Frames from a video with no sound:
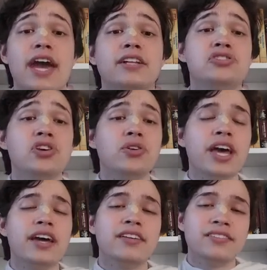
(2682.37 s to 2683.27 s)
And so
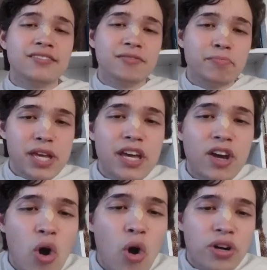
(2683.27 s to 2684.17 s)
then,
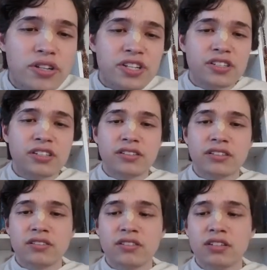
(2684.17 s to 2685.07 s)
being caught,
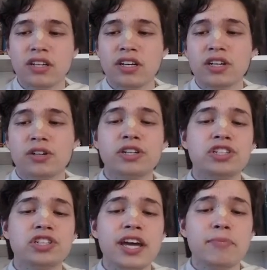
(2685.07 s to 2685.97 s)

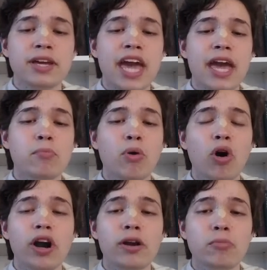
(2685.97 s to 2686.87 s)
Krishna, he became
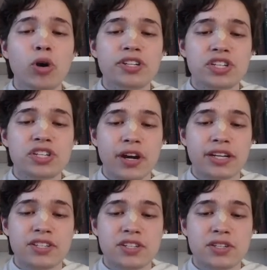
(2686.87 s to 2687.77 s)
more and more
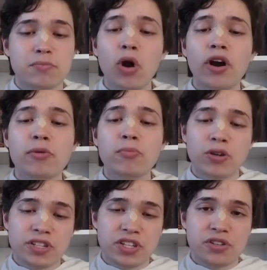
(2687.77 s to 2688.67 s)
distressed, more and
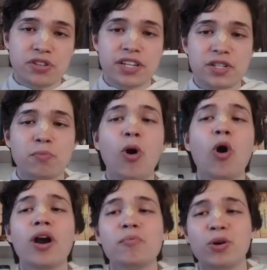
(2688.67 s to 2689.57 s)
more distressed,
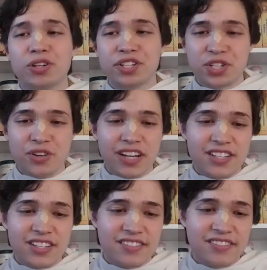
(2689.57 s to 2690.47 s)
more and more
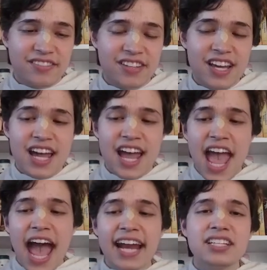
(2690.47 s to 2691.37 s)
distressed.
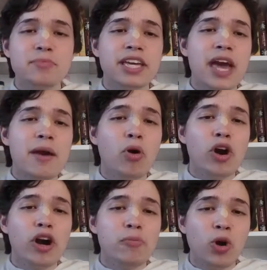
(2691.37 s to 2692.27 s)
And as he became
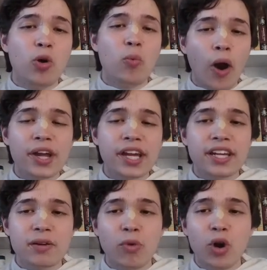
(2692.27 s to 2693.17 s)
more and more
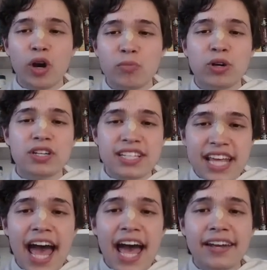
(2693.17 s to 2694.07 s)
worried and more
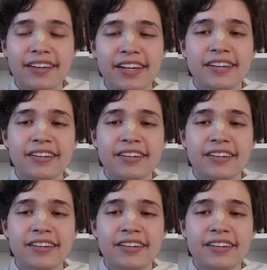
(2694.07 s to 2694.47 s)
sad,